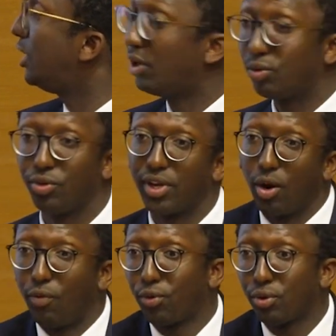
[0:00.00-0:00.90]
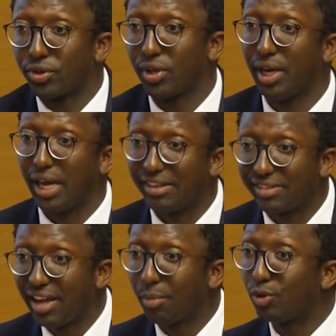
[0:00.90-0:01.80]
here to thank, of course,
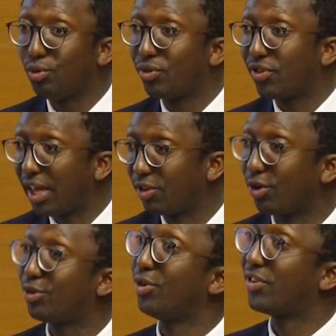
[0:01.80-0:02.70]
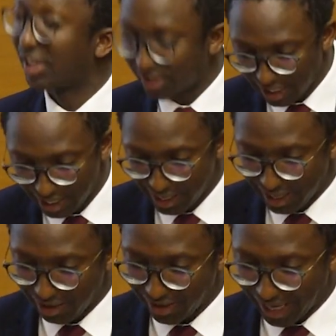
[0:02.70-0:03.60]
Esther, but to thank also Sasha
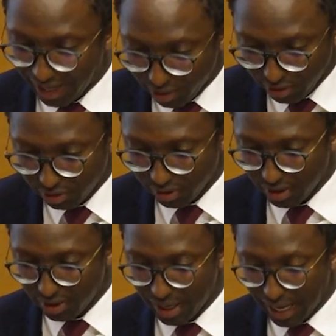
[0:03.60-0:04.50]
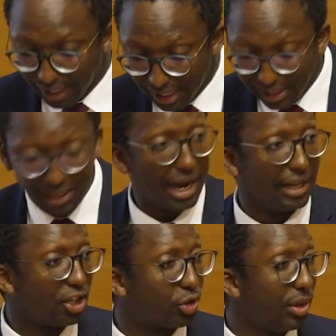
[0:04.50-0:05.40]
Gallant, Anneli,
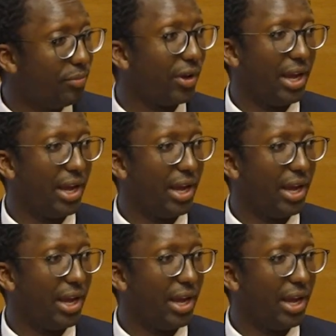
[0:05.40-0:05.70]
Anna Shrimp,